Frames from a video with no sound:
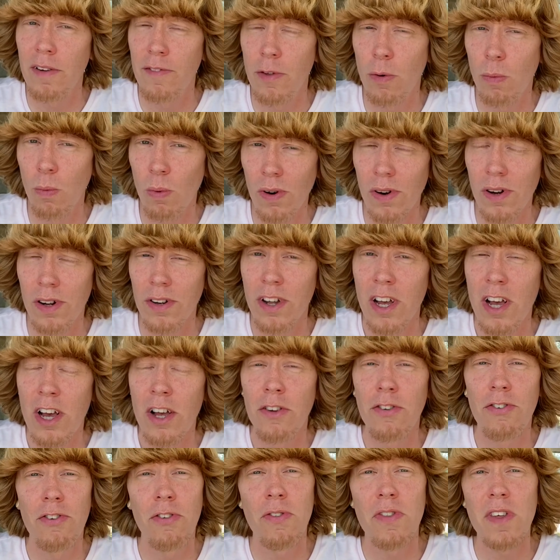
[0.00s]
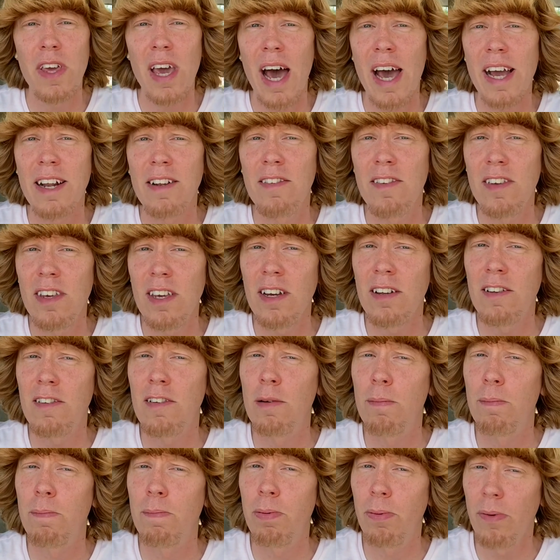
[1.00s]
of the world, so the idea
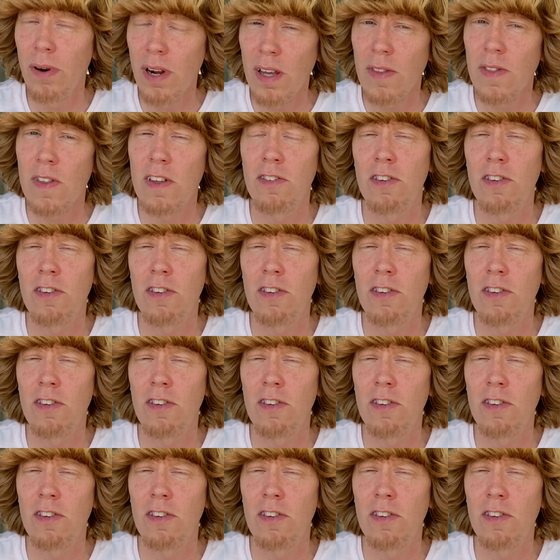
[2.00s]
to bring